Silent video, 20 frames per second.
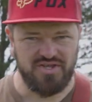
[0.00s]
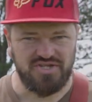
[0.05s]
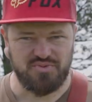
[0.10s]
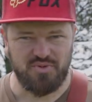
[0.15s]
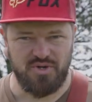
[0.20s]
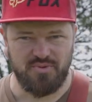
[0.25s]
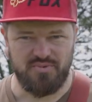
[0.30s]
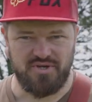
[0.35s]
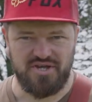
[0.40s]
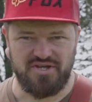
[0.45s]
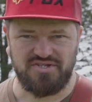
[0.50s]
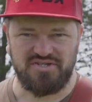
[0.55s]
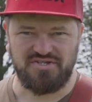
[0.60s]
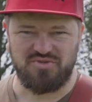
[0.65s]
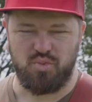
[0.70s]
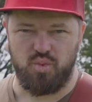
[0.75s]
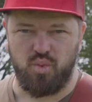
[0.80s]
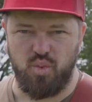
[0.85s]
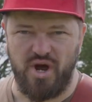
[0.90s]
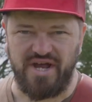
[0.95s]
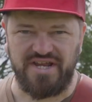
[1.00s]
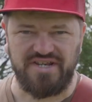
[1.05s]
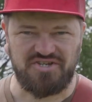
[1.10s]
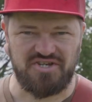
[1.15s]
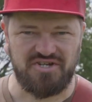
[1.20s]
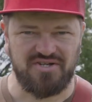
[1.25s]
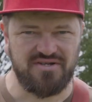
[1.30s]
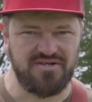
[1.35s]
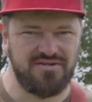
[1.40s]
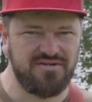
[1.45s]
this one because it's
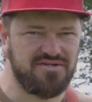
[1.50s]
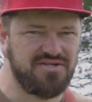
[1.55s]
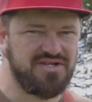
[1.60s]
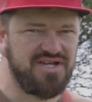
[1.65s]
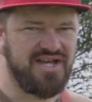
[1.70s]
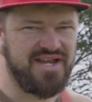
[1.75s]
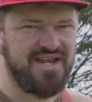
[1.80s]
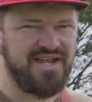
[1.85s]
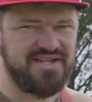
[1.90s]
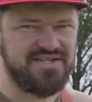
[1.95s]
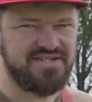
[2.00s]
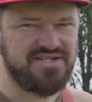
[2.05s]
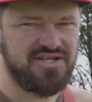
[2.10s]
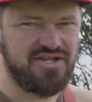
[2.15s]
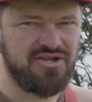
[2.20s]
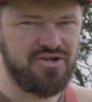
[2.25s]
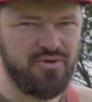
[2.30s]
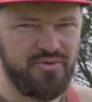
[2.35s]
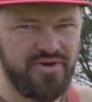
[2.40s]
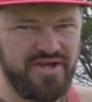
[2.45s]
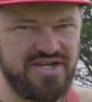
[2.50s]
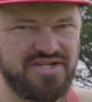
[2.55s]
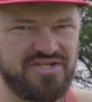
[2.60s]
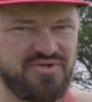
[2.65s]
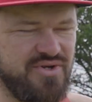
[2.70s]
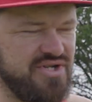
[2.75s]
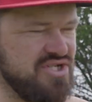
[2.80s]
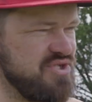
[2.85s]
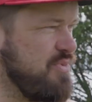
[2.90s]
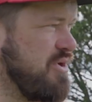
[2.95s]
white and it's annoying
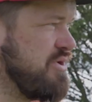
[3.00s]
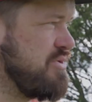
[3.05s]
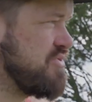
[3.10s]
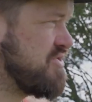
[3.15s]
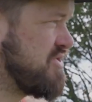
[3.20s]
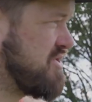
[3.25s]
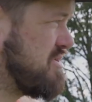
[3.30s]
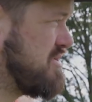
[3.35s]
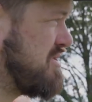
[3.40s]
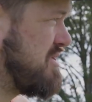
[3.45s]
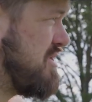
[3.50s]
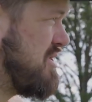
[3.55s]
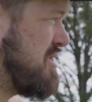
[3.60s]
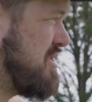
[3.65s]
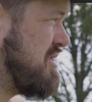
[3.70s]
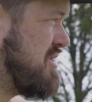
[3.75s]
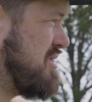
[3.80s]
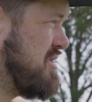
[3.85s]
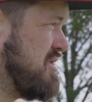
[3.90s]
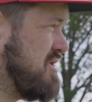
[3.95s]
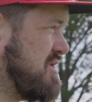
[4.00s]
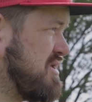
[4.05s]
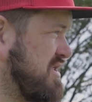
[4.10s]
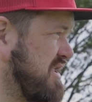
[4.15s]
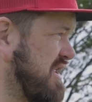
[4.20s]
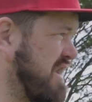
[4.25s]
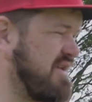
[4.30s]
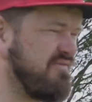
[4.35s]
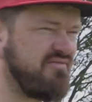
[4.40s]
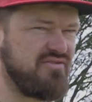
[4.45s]
to expose.
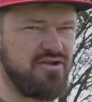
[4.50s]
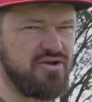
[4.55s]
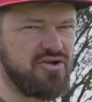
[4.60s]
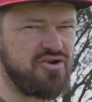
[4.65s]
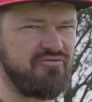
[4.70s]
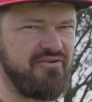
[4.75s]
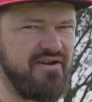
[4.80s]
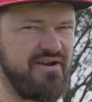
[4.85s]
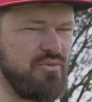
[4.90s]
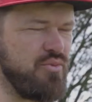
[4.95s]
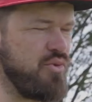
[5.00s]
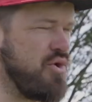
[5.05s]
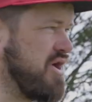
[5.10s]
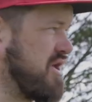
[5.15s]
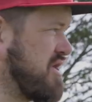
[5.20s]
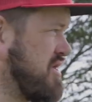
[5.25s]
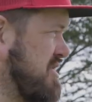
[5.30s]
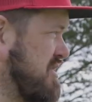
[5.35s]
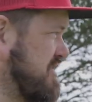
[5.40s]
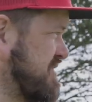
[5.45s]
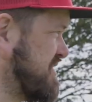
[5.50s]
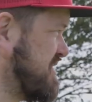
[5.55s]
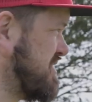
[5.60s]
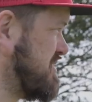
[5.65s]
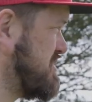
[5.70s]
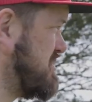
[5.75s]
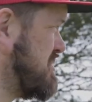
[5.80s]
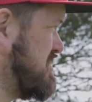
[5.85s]
They never look great, white cars.